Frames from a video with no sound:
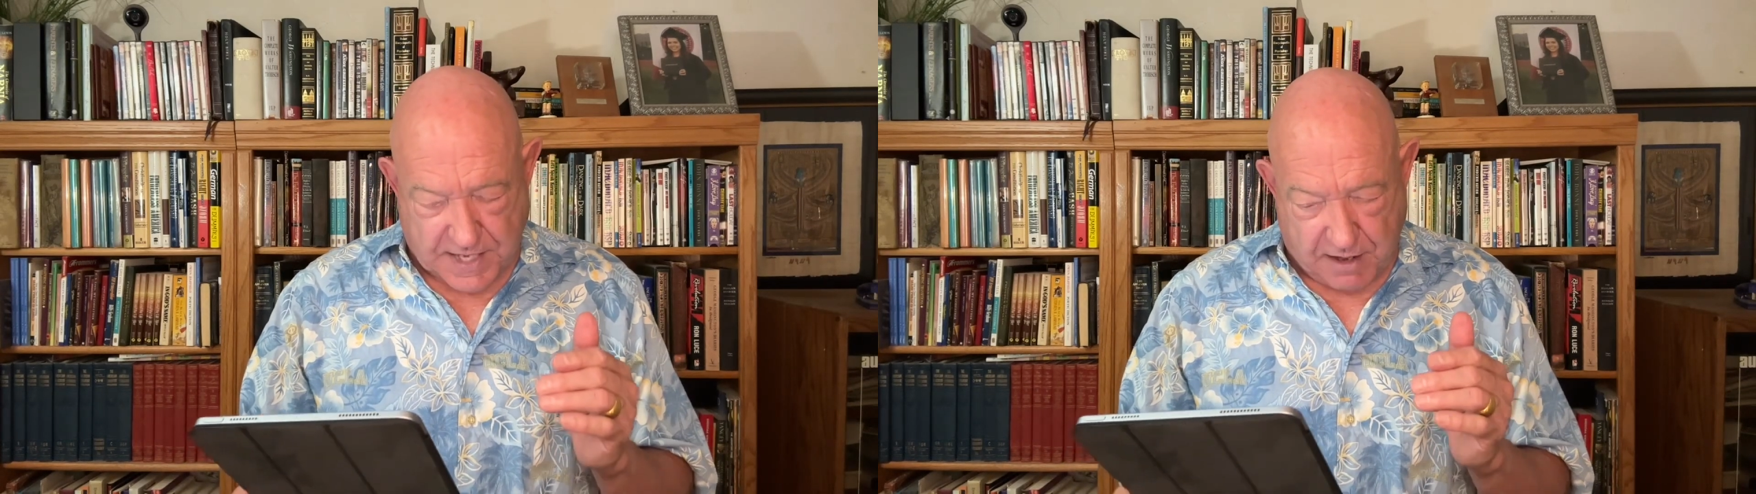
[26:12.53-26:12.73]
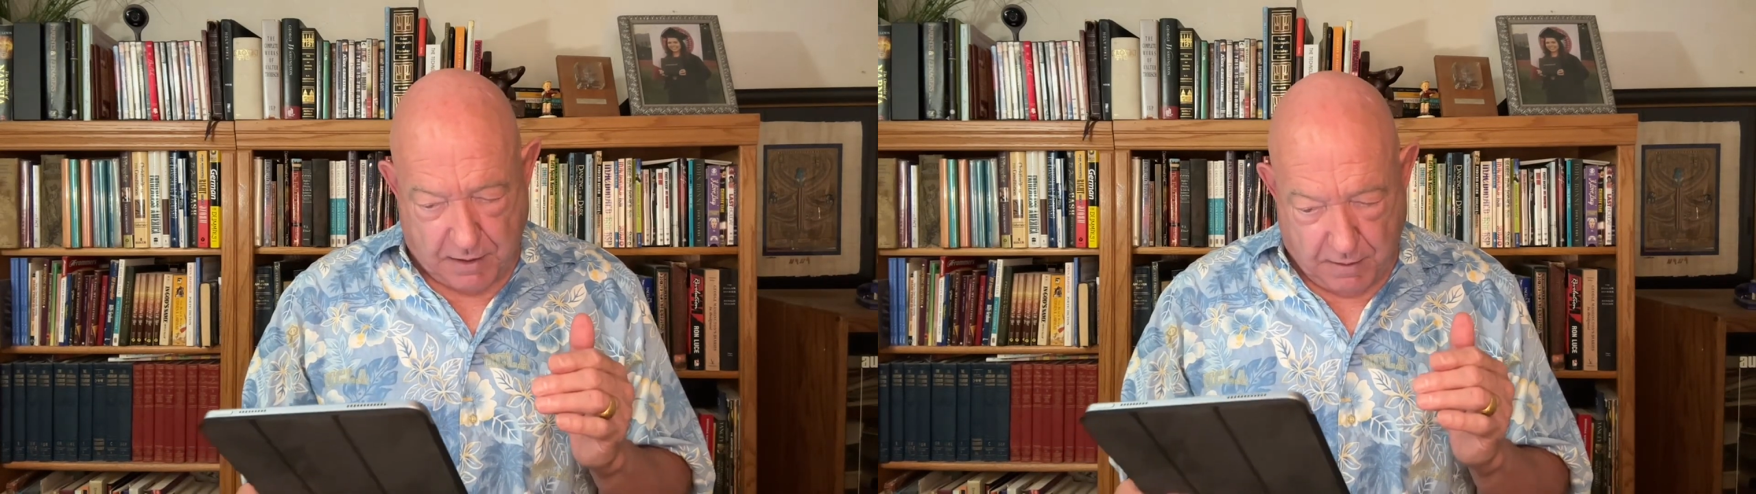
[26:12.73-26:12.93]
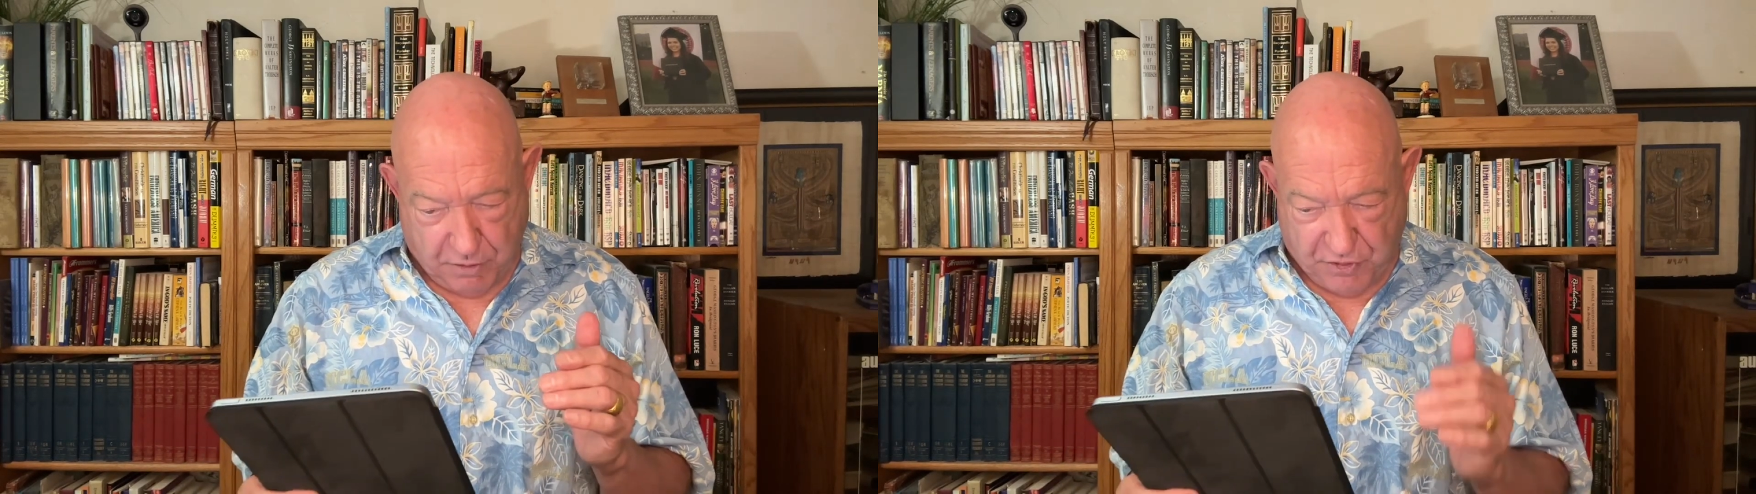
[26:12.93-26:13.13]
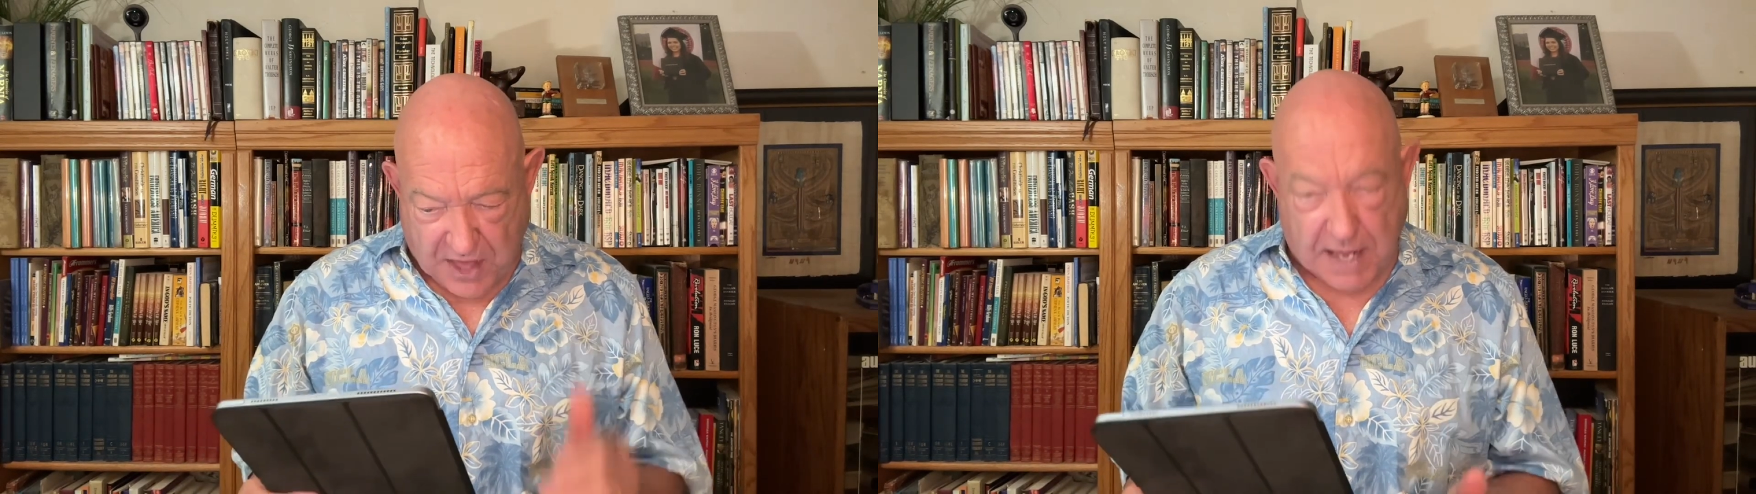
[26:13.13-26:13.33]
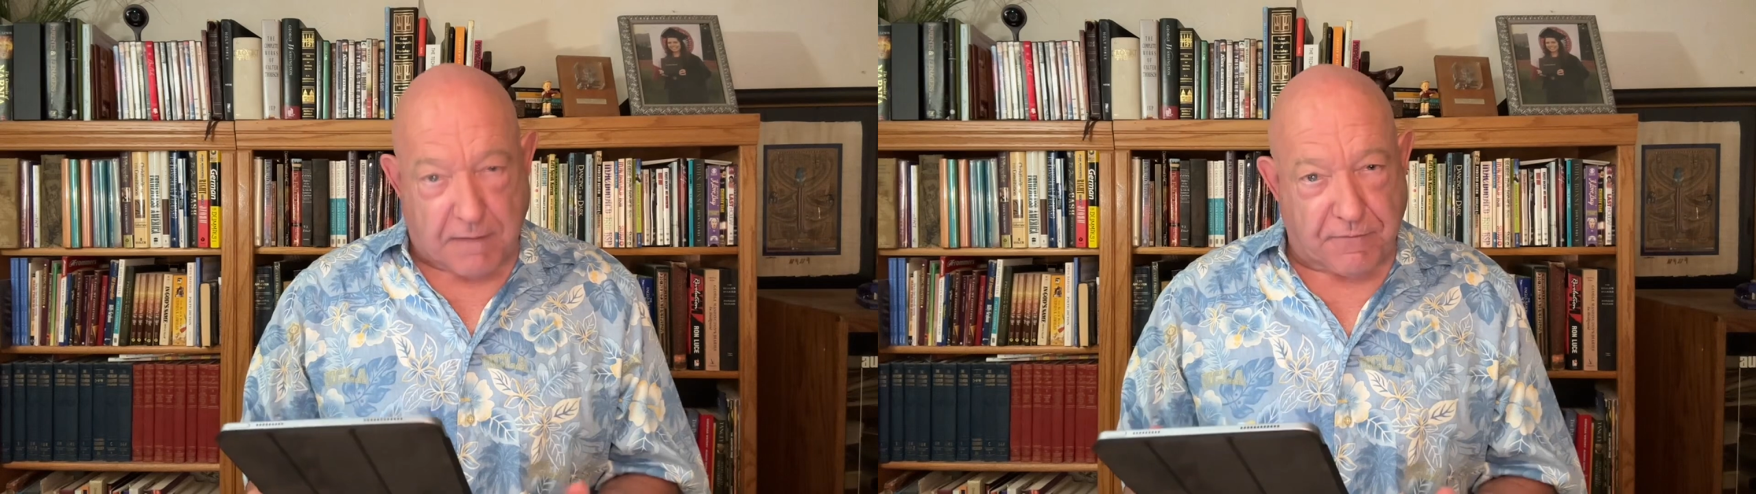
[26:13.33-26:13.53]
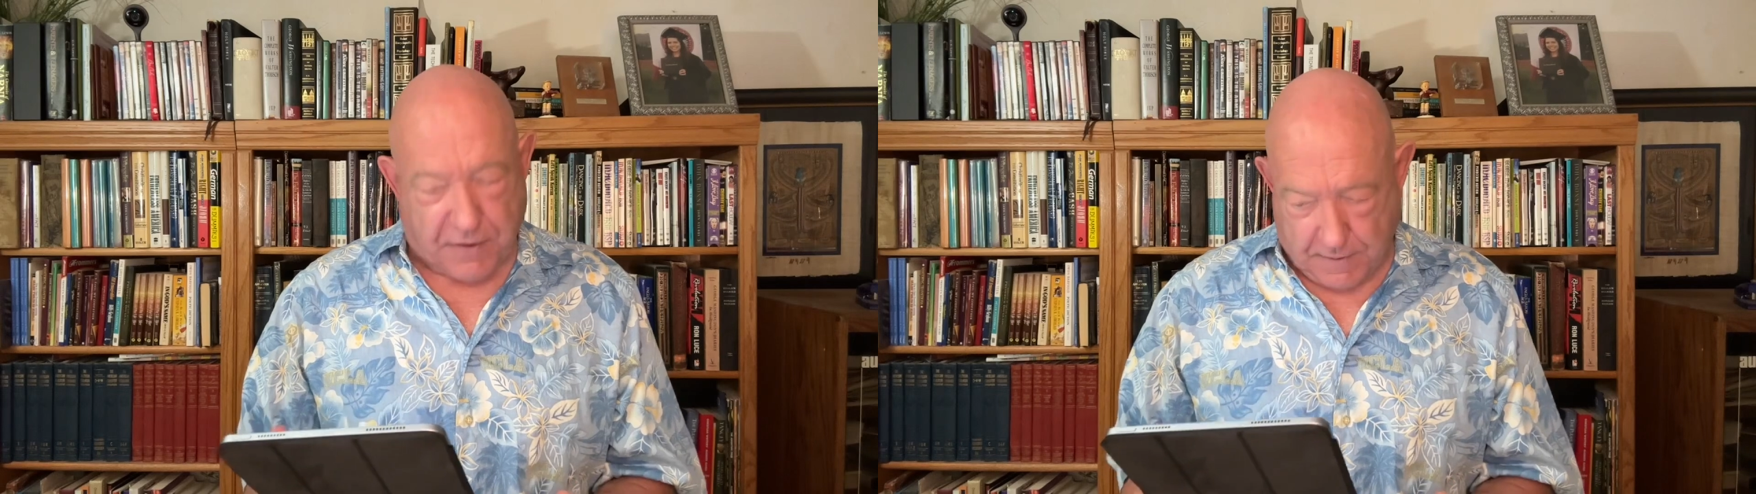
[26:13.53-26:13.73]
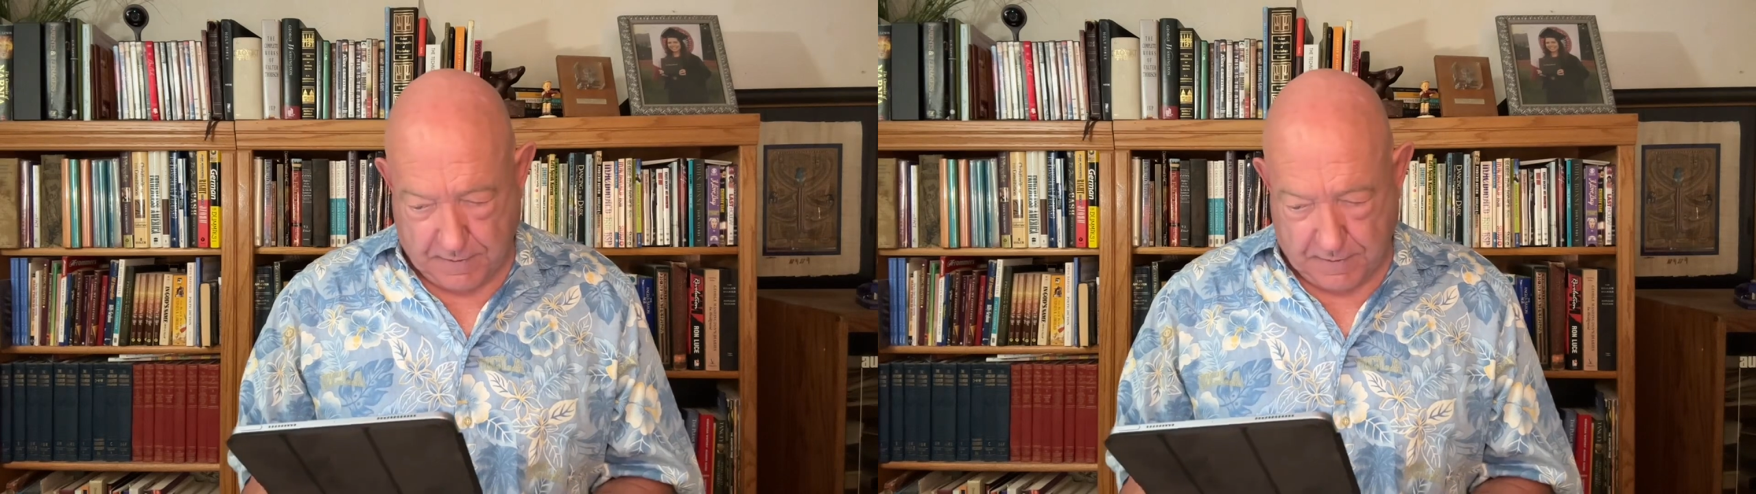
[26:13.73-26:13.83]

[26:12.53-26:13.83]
a thief,